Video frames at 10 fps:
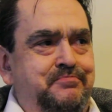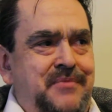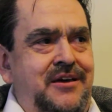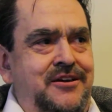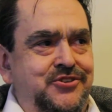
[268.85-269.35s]

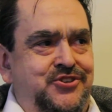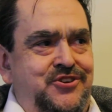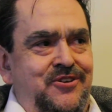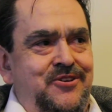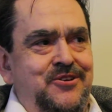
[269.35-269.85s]

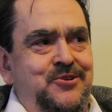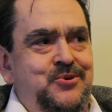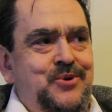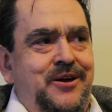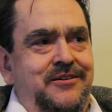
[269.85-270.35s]
aides
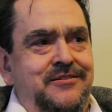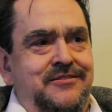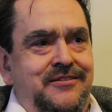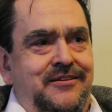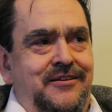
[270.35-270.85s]
who
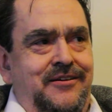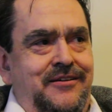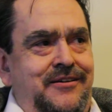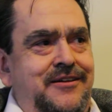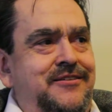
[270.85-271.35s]
had
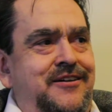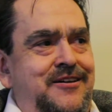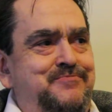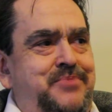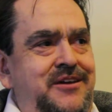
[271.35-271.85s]

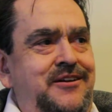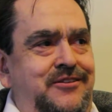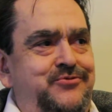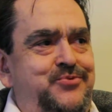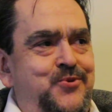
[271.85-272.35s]

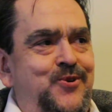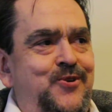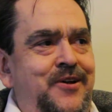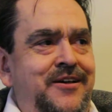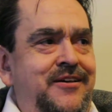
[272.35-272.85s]
campaigned
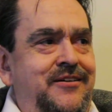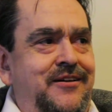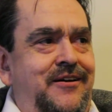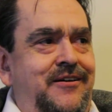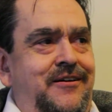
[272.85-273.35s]
for
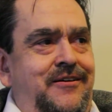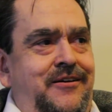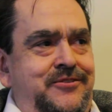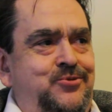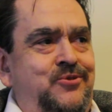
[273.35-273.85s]

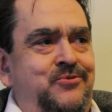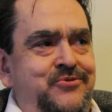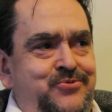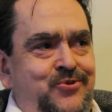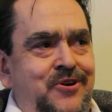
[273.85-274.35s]
a tort
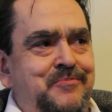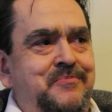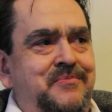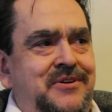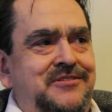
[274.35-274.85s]
reform
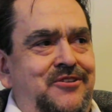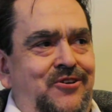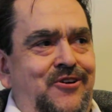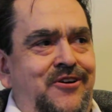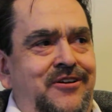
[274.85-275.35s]

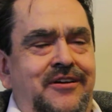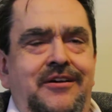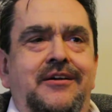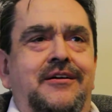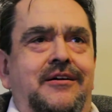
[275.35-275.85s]
law.
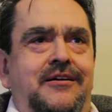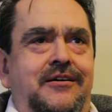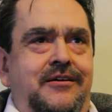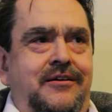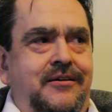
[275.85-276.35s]

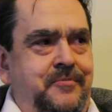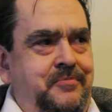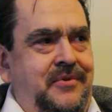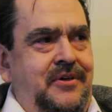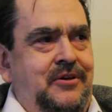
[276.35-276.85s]

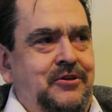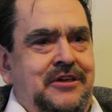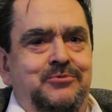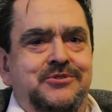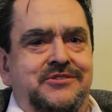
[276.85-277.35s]

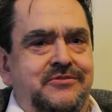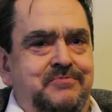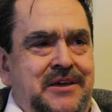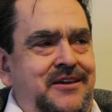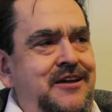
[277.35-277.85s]
He
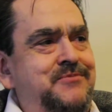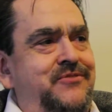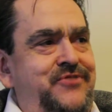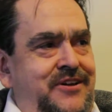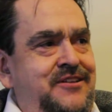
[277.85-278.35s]
became the
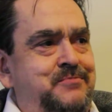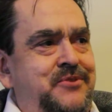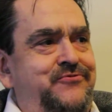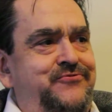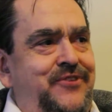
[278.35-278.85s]
victim
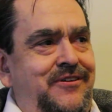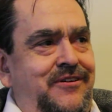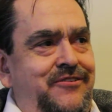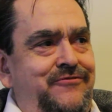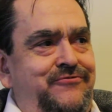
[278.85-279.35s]
of
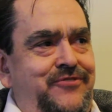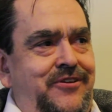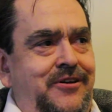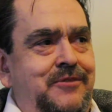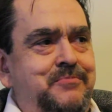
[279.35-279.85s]

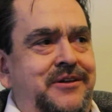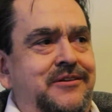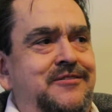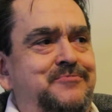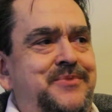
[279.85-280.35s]

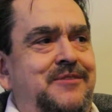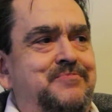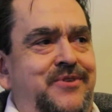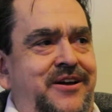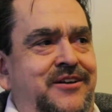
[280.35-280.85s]
medical
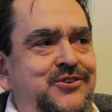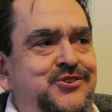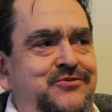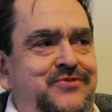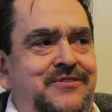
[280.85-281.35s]
malpractice
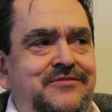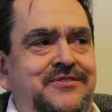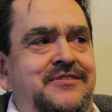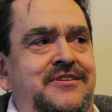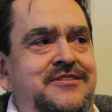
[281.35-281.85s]
and found out
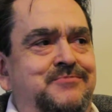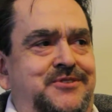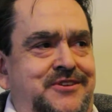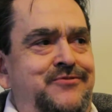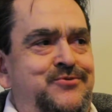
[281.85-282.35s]
that he
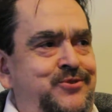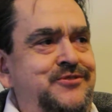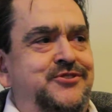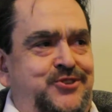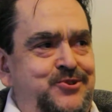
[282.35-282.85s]
himself
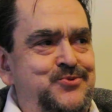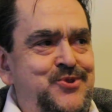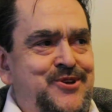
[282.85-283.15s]
couldn't sue.